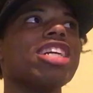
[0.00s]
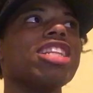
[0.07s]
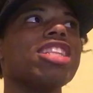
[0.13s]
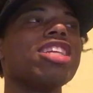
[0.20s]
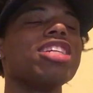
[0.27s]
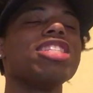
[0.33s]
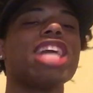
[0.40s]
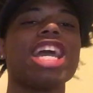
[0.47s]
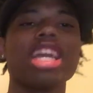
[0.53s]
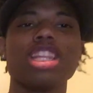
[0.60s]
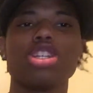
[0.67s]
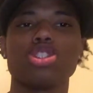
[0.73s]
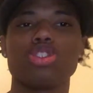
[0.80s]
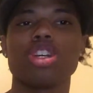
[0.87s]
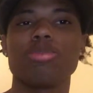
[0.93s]
The day
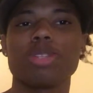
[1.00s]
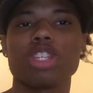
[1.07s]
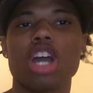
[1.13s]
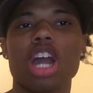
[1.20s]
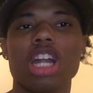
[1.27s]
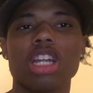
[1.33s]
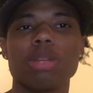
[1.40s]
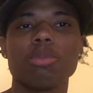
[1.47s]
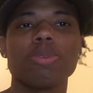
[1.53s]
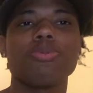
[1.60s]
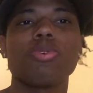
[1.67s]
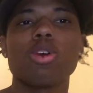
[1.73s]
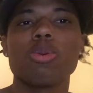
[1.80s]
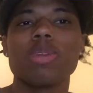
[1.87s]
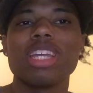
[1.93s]
the trip started,
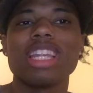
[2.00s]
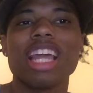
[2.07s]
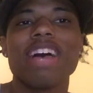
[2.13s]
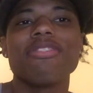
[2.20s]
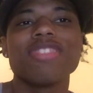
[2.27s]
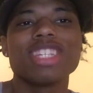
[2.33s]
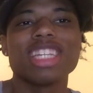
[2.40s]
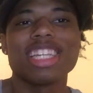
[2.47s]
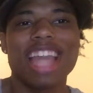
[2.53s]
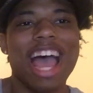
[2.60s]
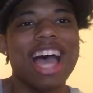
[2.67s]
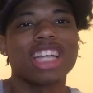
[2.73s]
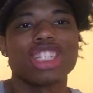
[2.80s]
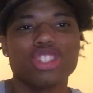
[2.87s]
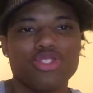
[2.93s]
before we left
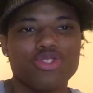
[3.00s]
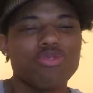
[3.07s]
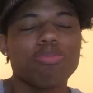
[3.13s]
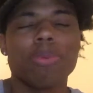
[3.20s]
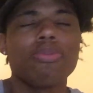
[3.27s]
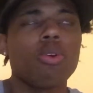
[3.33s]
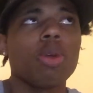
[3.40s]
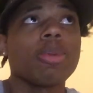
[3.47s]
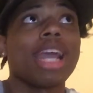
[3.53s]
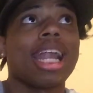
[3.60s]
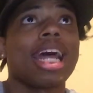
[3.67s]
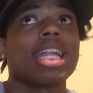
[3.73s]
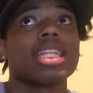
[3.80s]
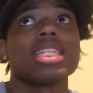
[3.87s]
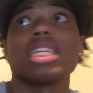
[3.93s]
before we got
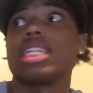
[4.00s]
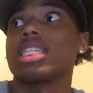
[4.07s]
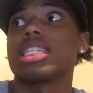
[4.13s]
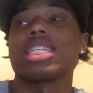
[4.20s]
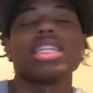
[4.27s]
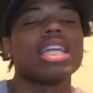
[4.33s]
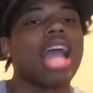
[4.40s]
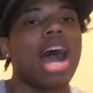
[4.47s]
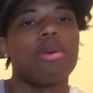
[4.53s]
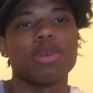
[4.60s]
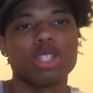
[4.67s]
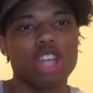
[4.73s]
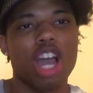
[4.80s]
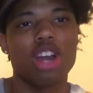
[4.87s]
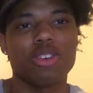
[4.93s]
out of Tennessee, I
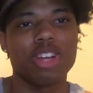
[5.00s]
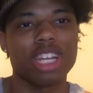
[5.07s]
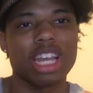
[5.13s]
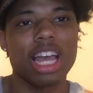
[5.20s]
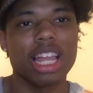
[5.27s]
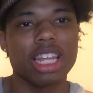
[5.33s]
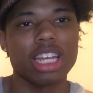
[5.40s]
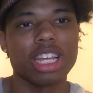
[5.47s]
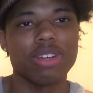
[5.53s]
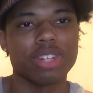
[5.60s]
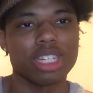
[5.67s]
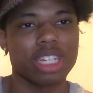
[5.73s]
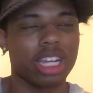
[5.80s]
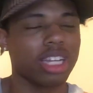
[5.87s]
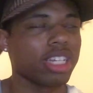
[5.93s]
was already hella
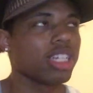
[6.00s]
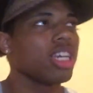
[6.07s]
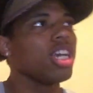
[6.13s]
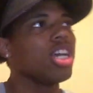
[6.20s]
irritated.